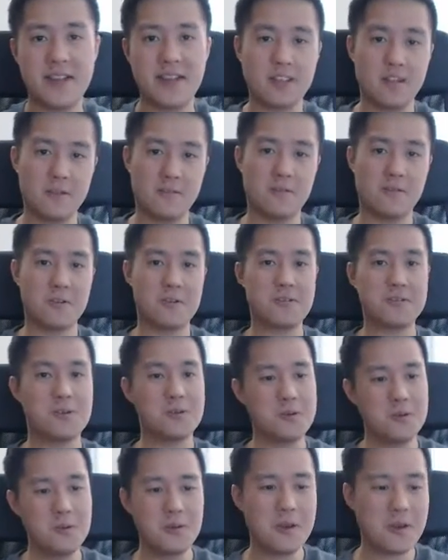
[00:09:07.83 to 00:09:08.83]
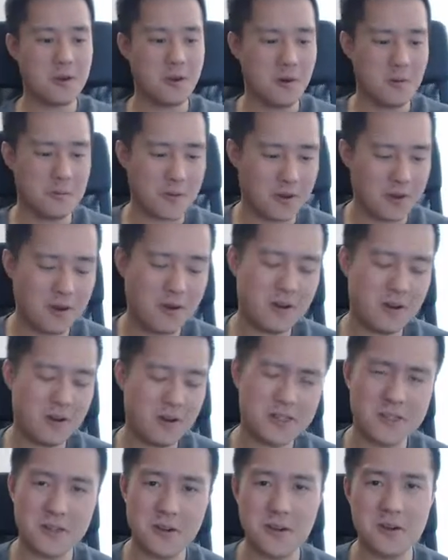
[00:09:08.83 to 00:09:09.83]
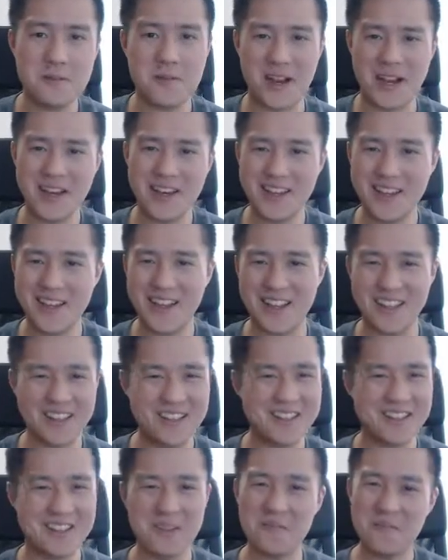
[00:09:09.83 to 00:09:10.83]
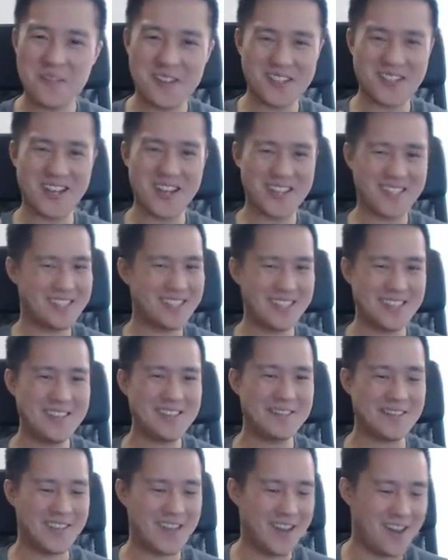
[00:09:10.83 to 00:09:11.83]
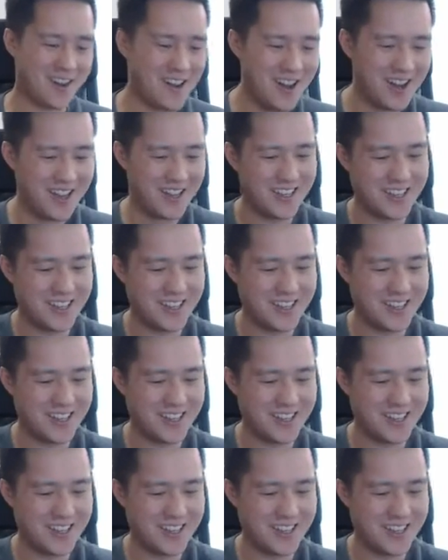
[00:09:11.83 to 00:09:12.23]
That's our first Yu-Gi-Oh opening. Oh, it just occurred to me, I need to get different size sleeves now.